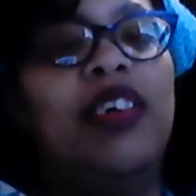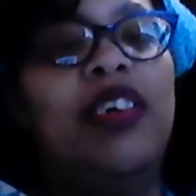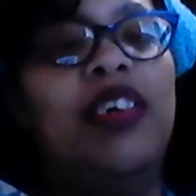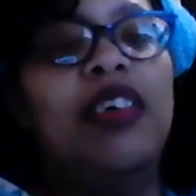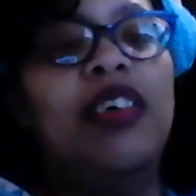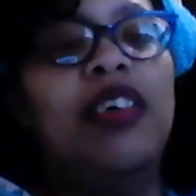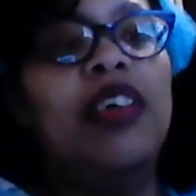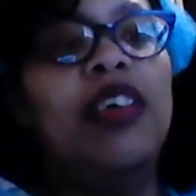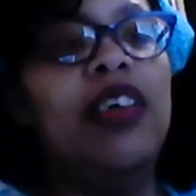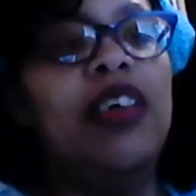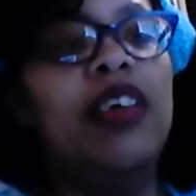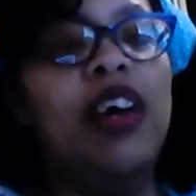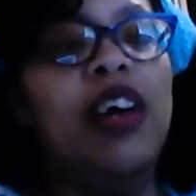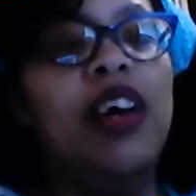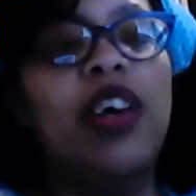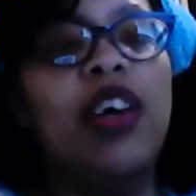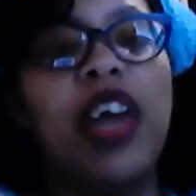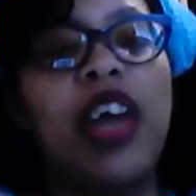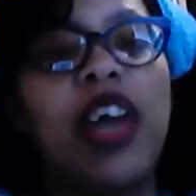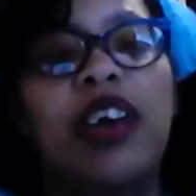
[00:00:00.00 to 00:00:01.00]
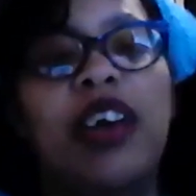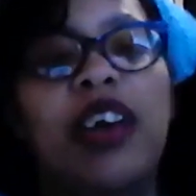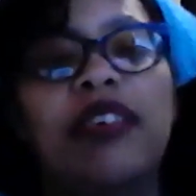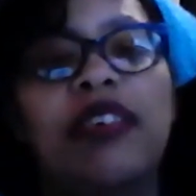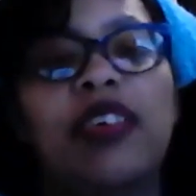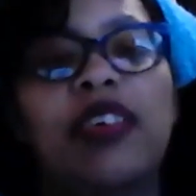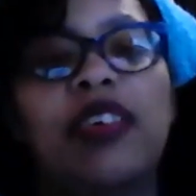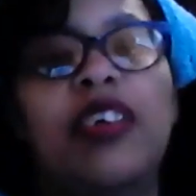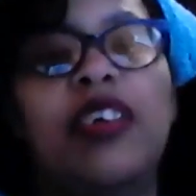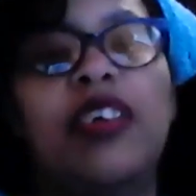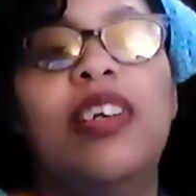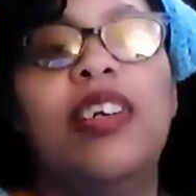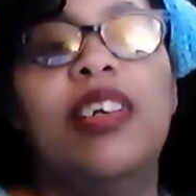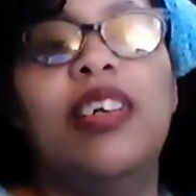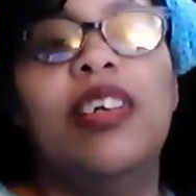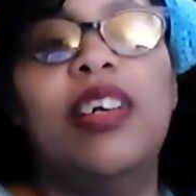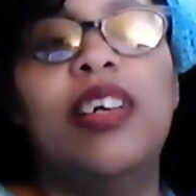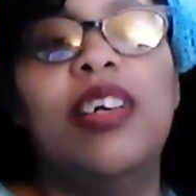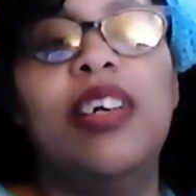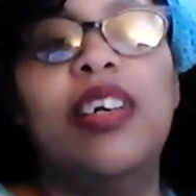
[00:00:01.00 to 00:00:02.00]
Okay.
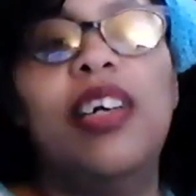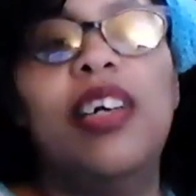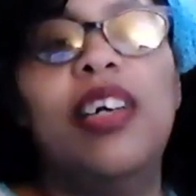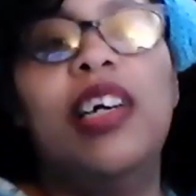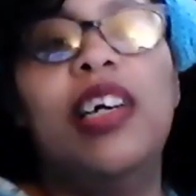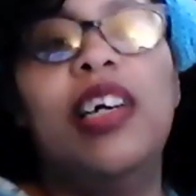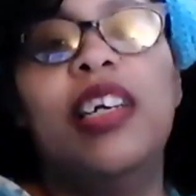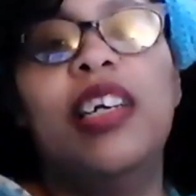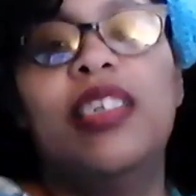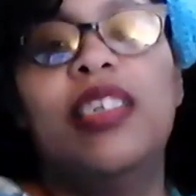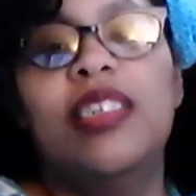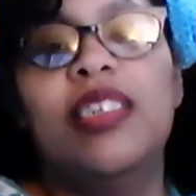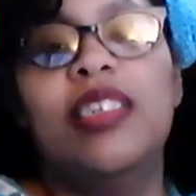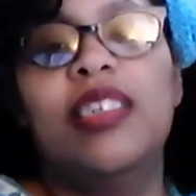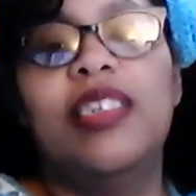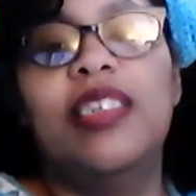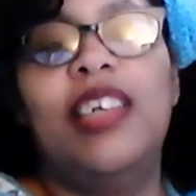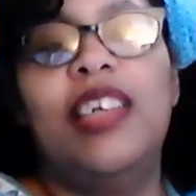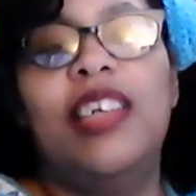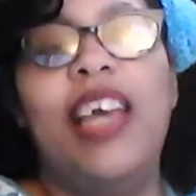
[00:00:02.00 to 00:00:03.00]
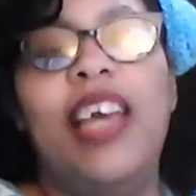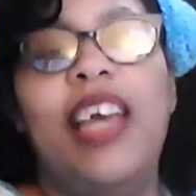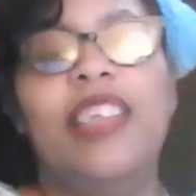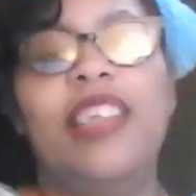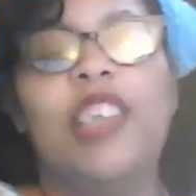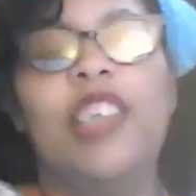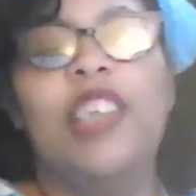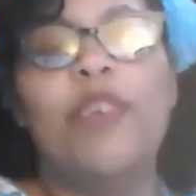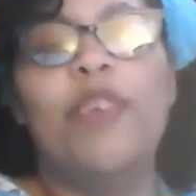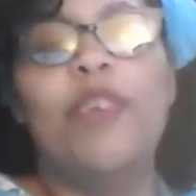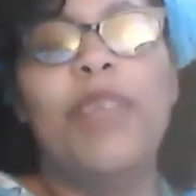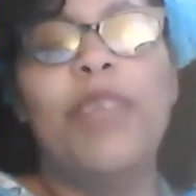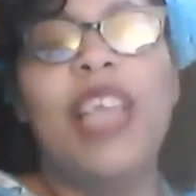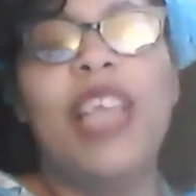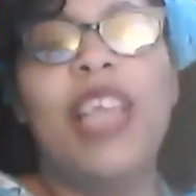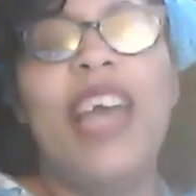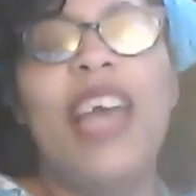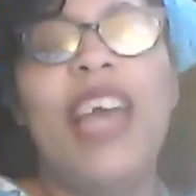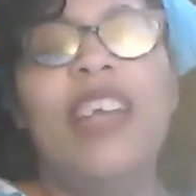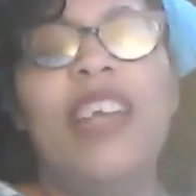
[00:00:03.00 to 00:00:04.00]
All right. Turn my light
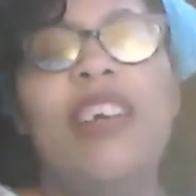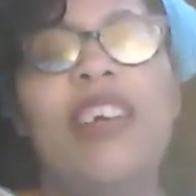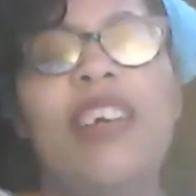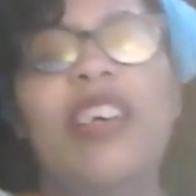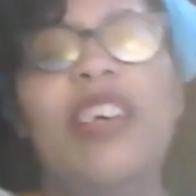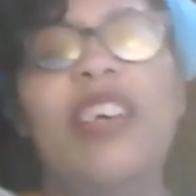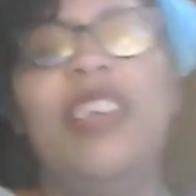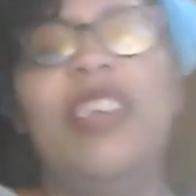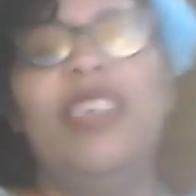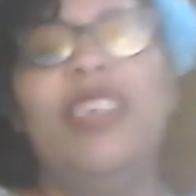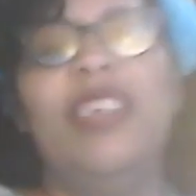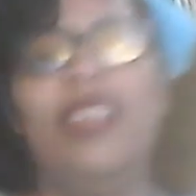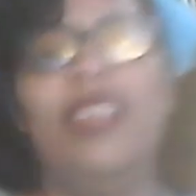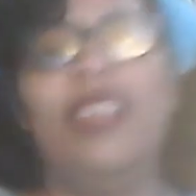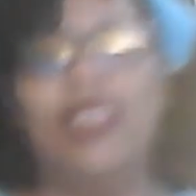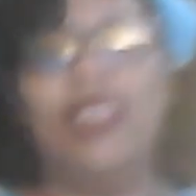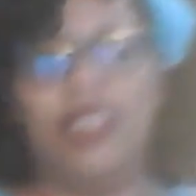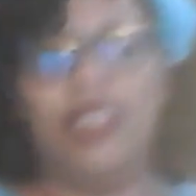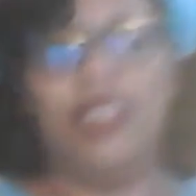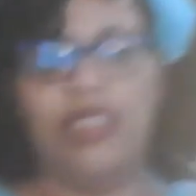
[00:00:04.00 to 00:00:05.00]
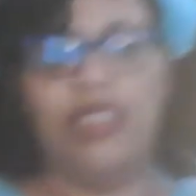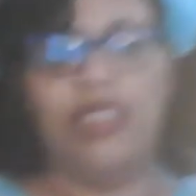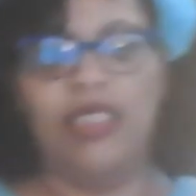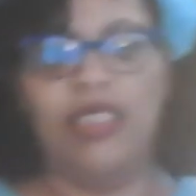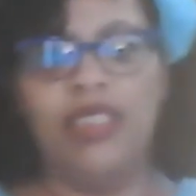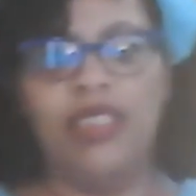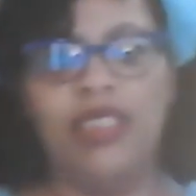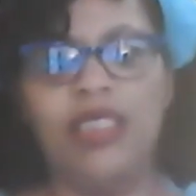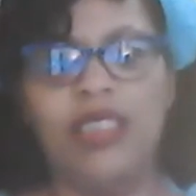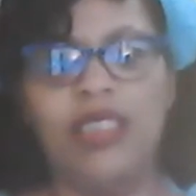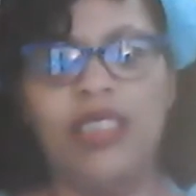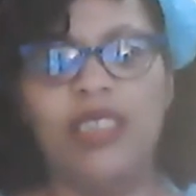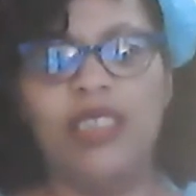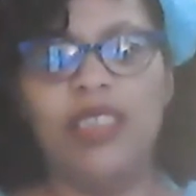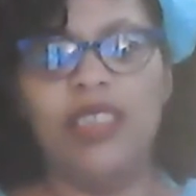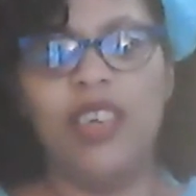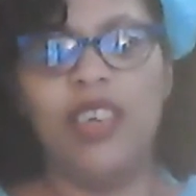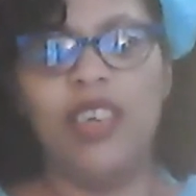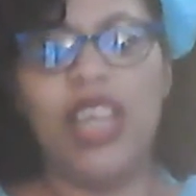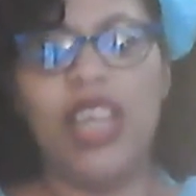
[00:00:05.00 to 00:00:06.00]
on. Okay,
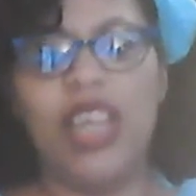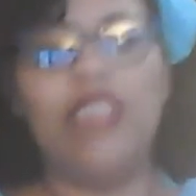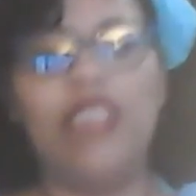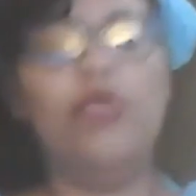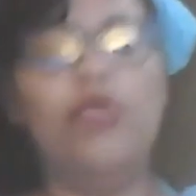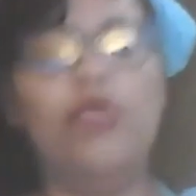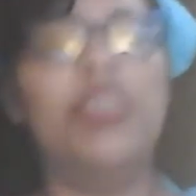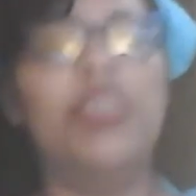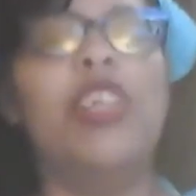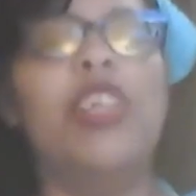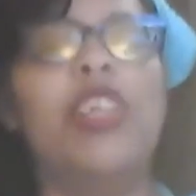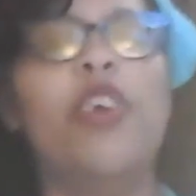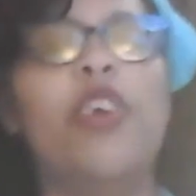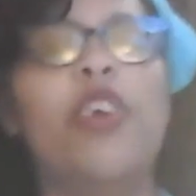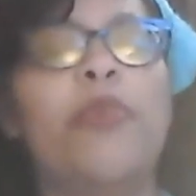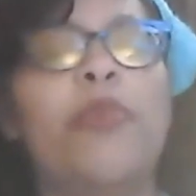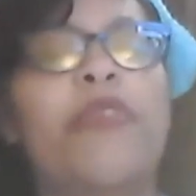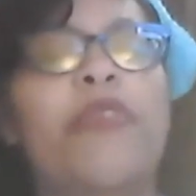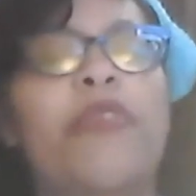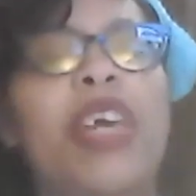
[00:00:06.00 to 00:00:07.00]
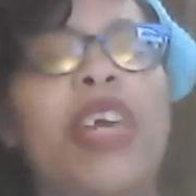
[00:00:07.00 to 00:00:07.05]
that's too much glare on my face.